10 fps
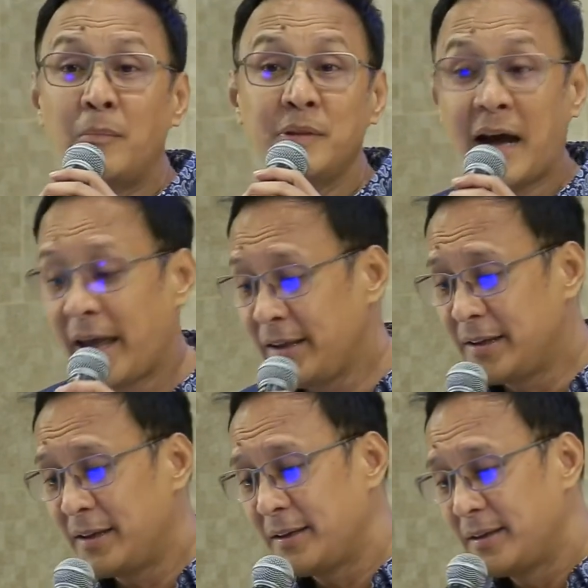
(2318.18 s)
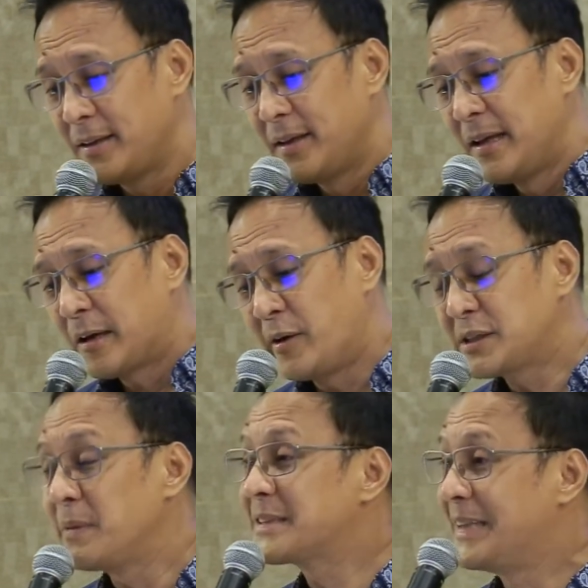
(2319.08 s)
My mom died
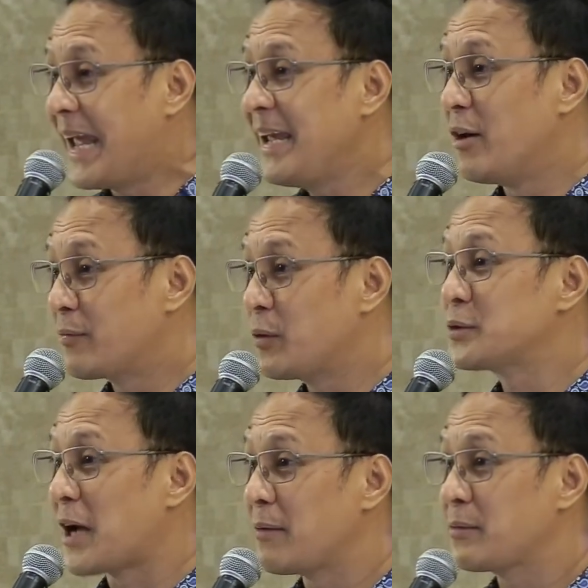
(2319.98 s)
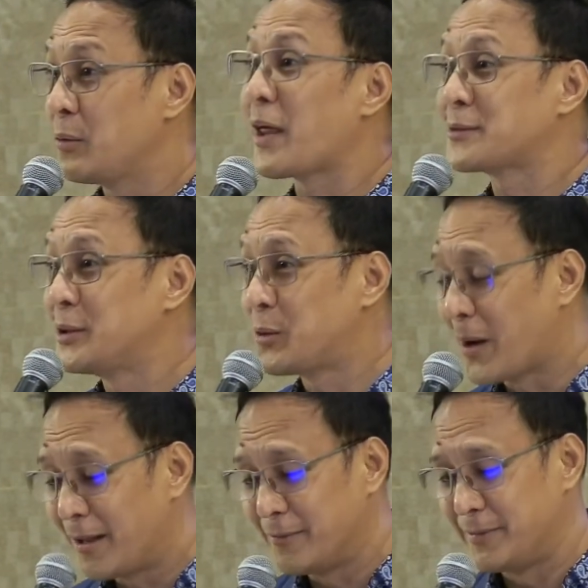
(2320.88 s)
Christmas Day of
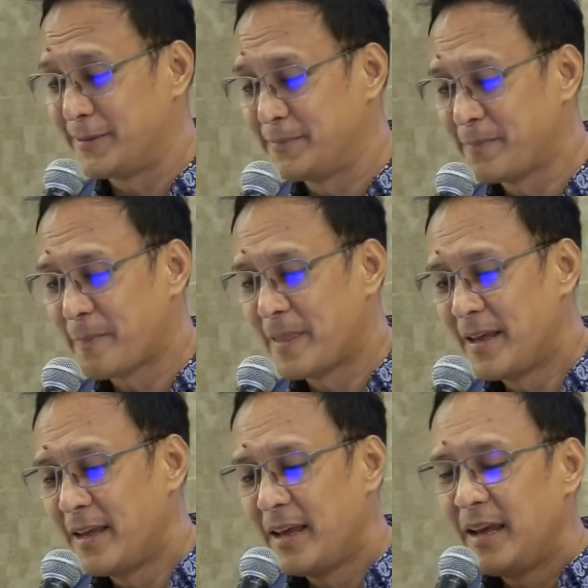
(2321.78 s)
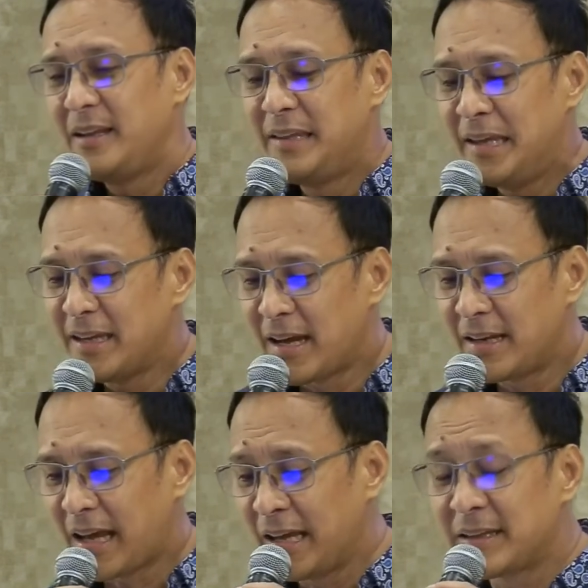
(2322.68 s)
2012.
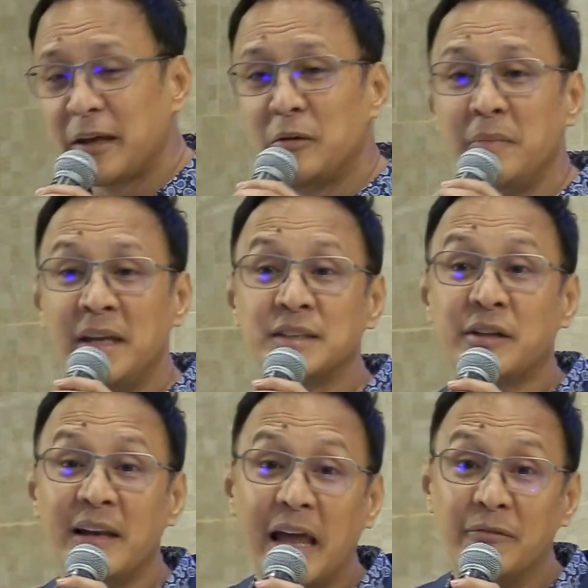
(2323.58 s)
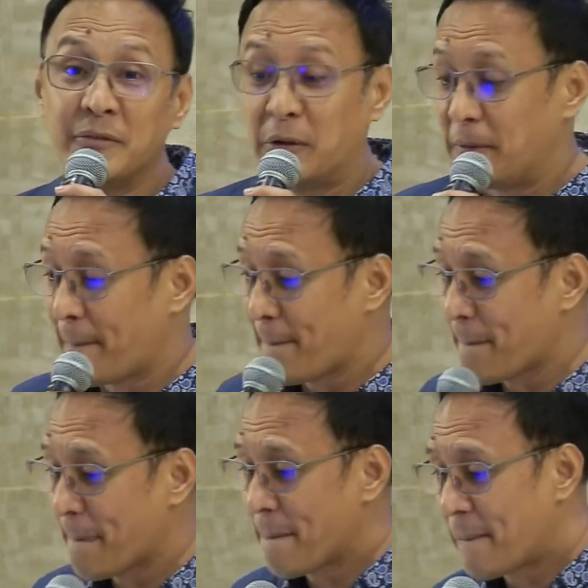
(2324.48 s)
Hindi niya na nakita yung ministry life ko.
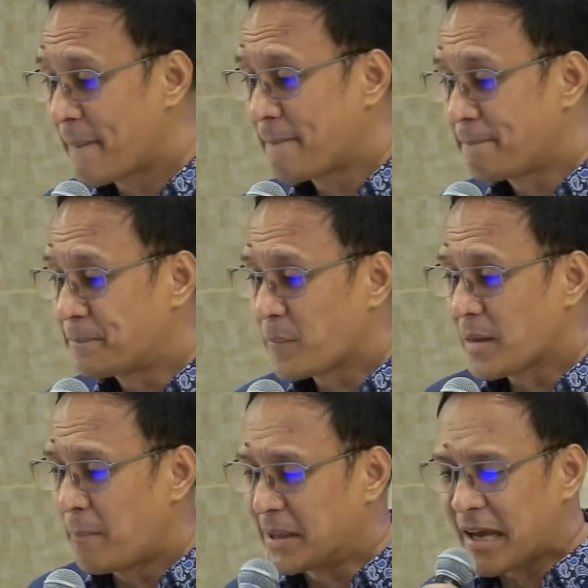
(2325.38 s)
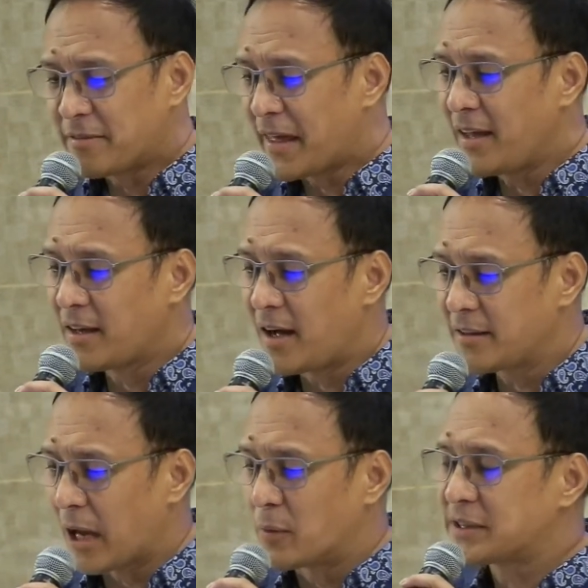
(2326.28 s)
But I
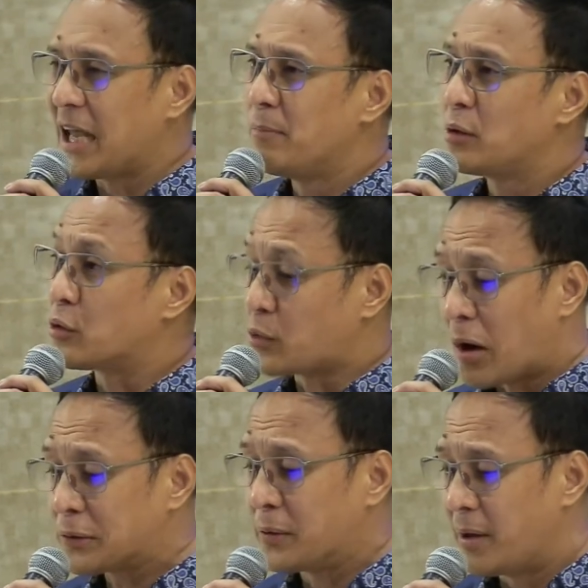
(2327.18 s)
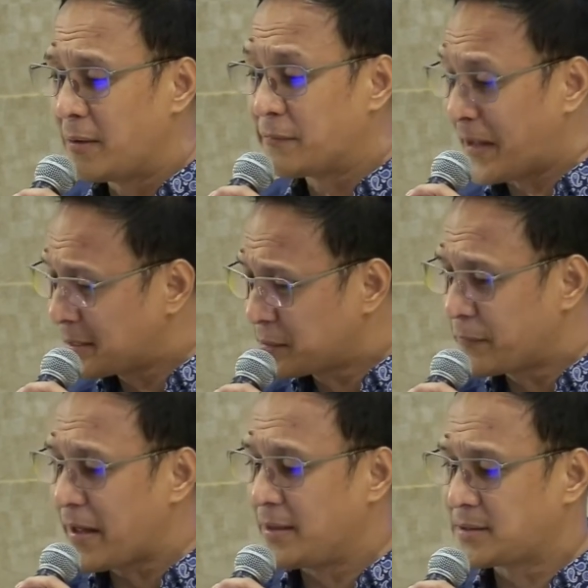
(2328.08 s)
thank God I was able to talk to her
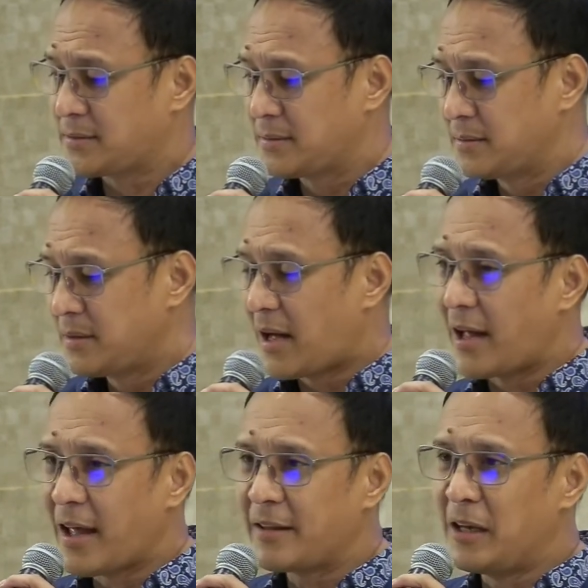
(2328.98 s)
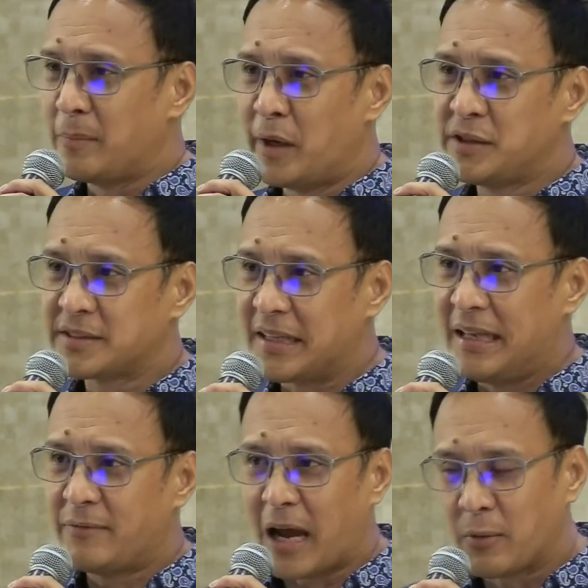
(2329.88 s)
face to face. I had an
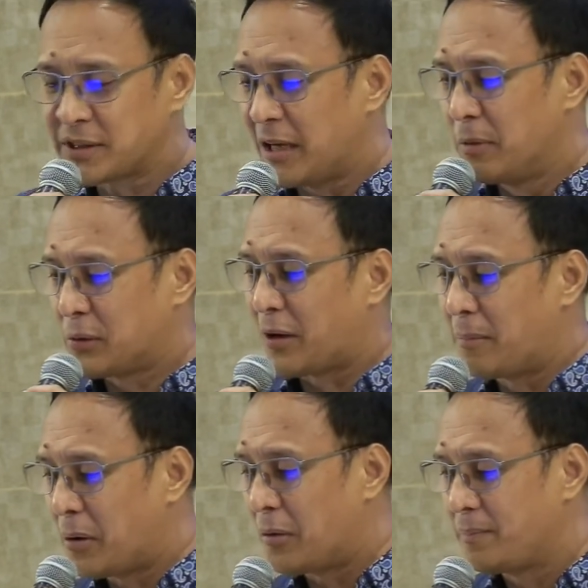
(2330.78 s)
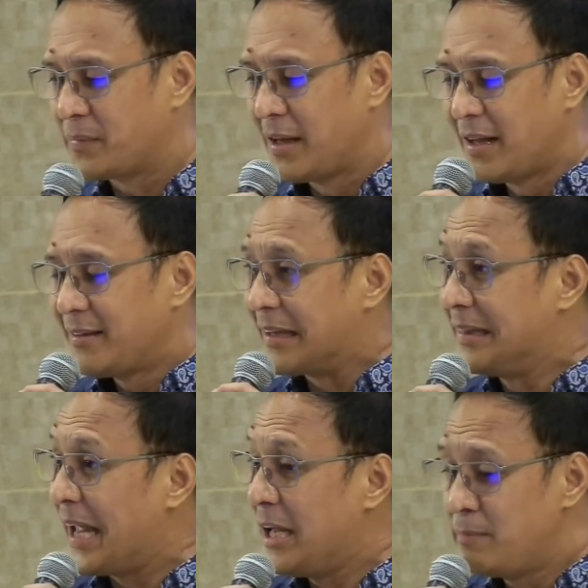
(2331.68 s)
emergency leave. I was able to come home
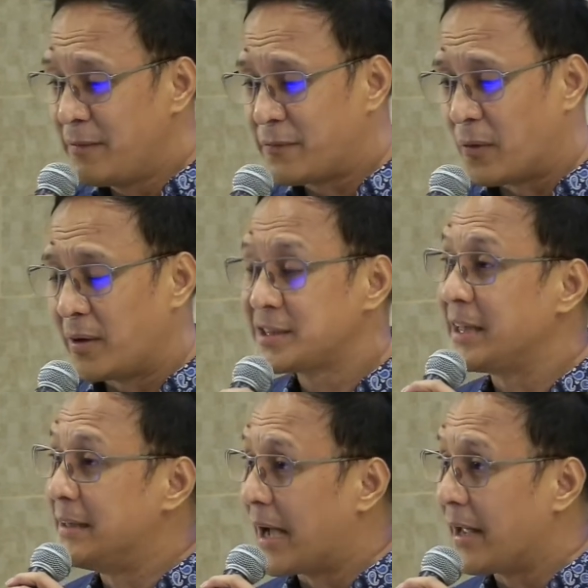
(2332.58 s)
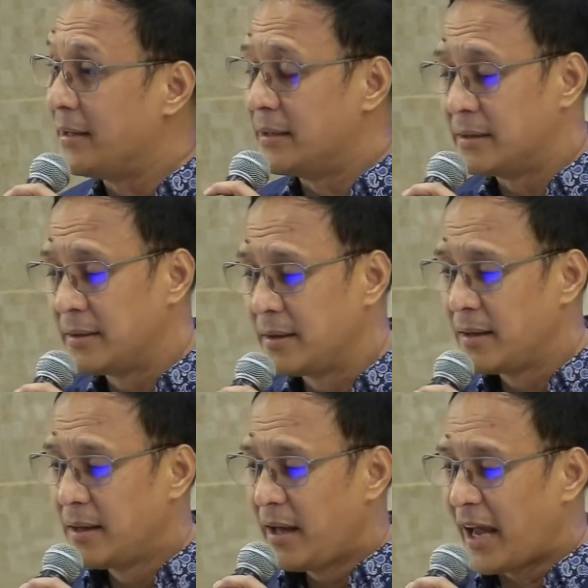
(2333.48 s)
the day before she died
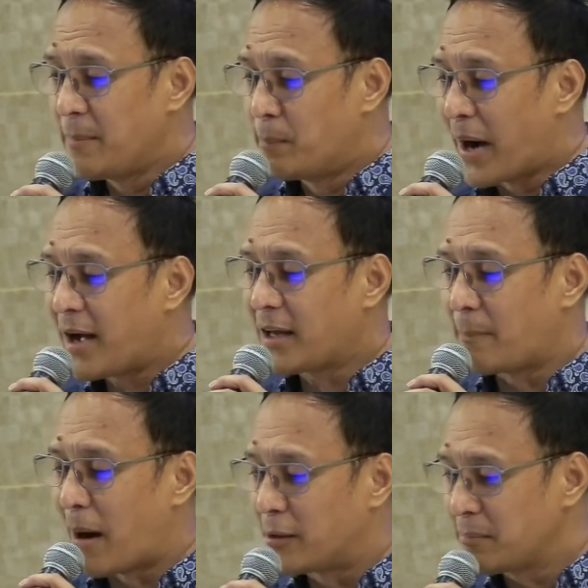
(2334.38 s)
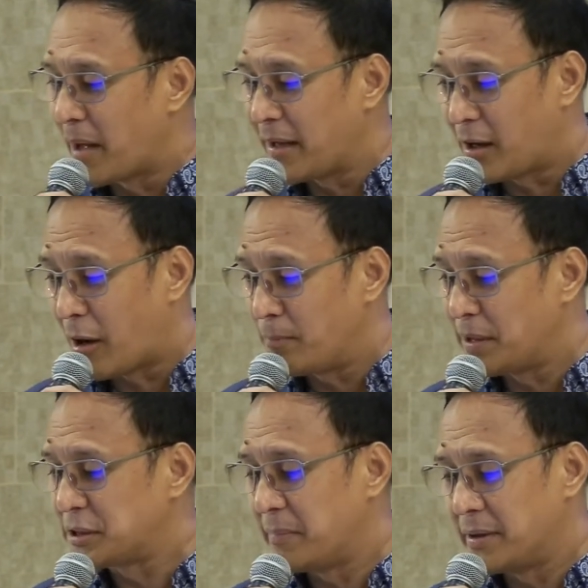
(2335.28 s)
and brag about my
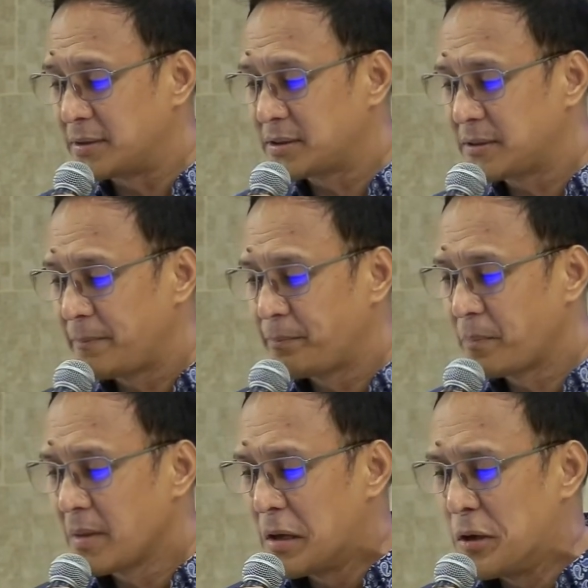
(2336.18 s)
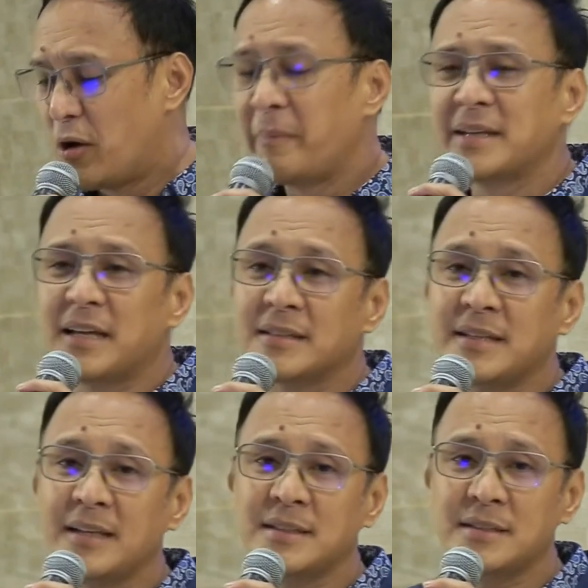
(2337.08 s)
accomplishments. You know, my
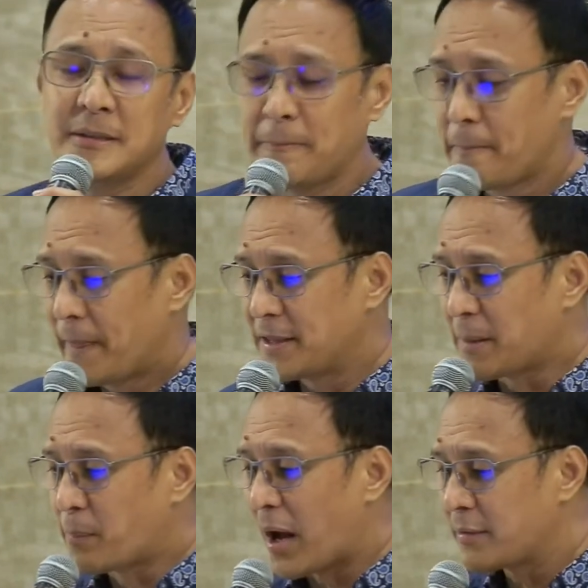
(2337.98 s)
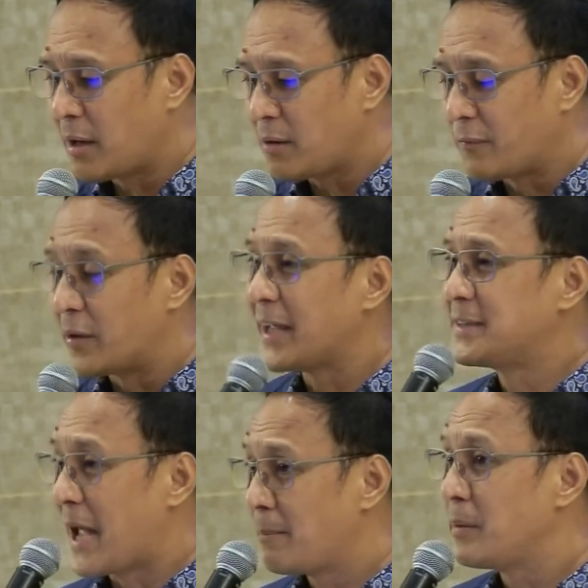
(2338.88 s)
success is a product of
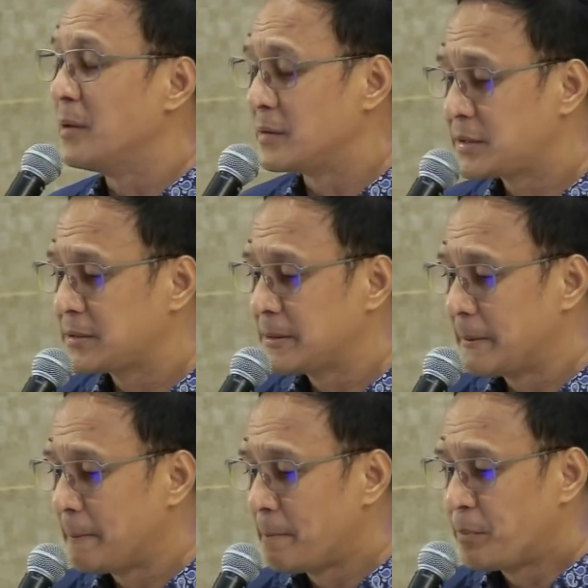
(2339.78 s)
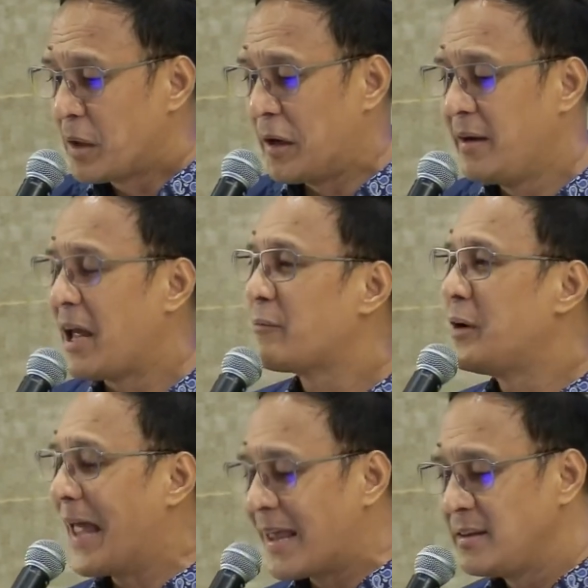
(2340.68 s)
her examples, her
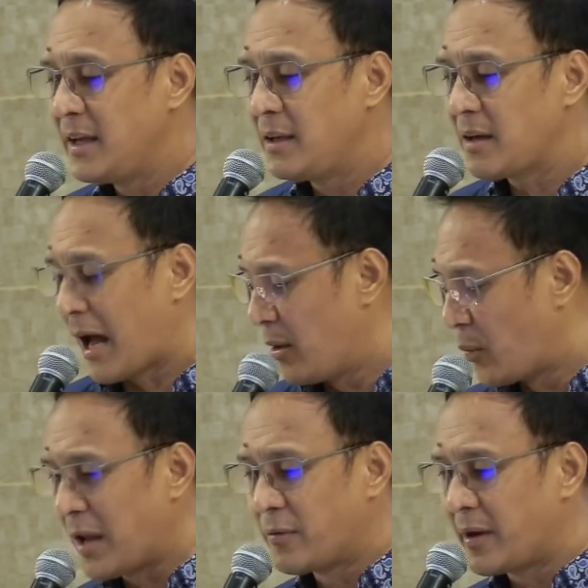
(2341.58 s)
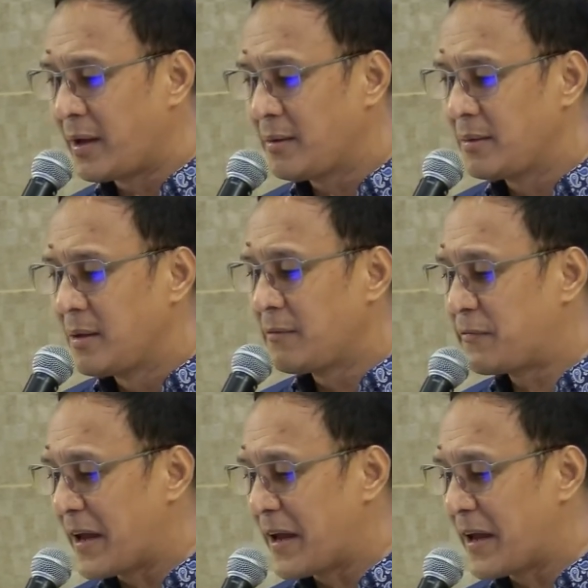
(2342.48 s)
never ending, unwavering